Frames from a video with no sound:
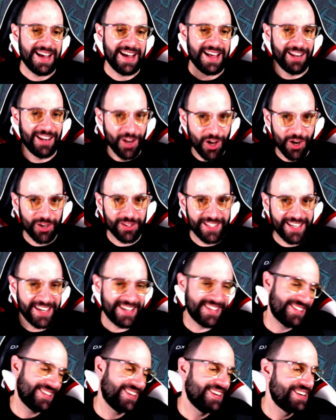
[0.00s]
a long
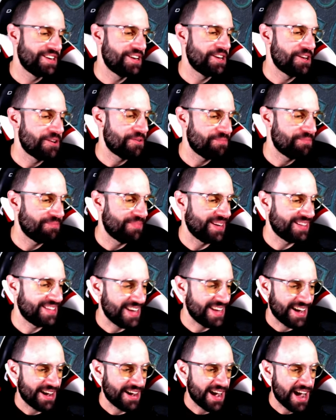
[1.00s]
test, but
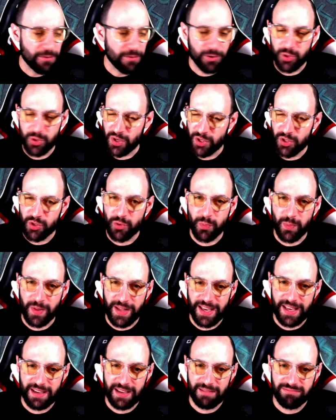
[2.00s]
yeah, I will try to
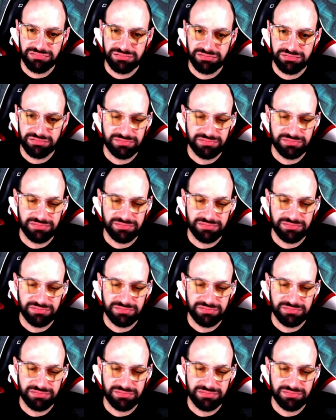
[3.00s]
play.